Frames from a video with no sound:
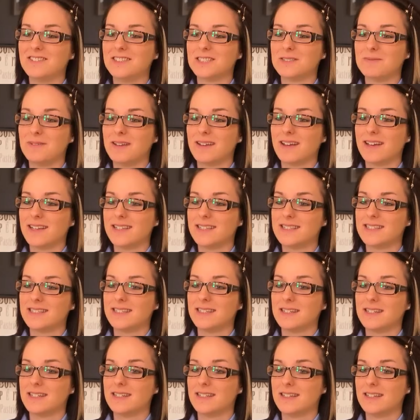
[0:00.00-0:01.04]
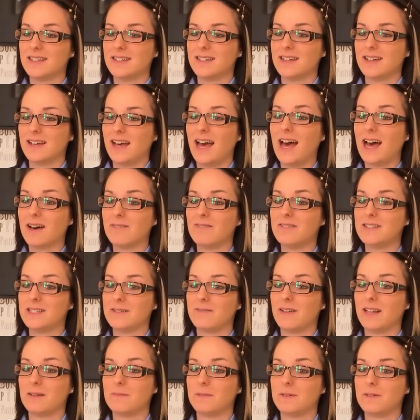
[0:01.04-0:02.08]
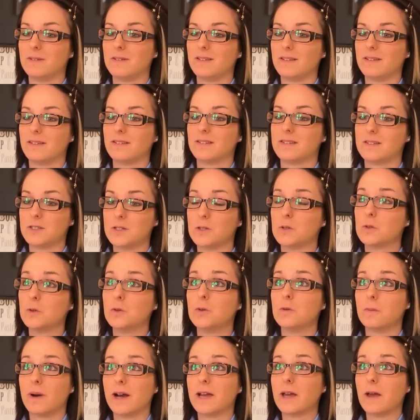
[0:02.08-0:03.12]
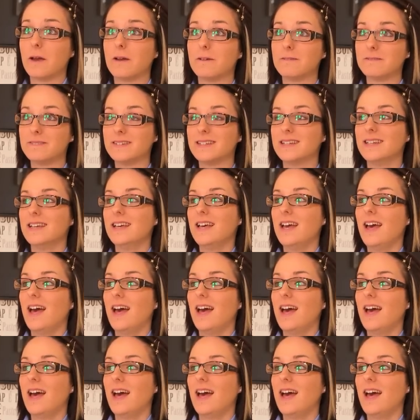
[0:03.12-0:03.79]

It would just be nice to have a development to call my own,